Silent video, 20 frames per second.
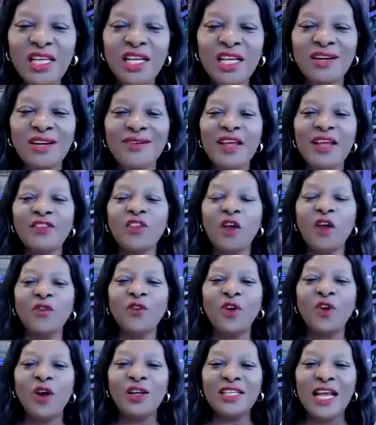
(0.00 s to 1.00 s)
The grace
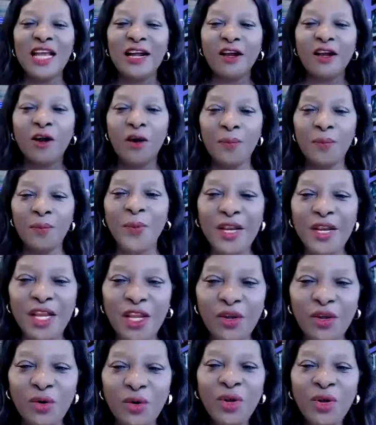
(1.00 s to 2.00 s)
of God
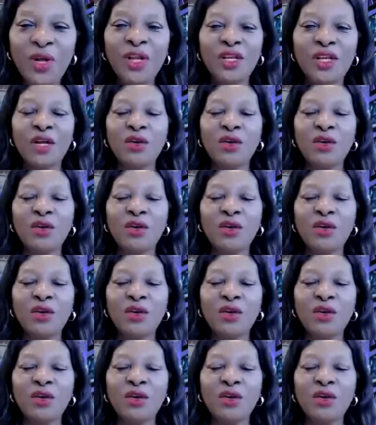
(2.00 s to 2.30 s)
accompany you.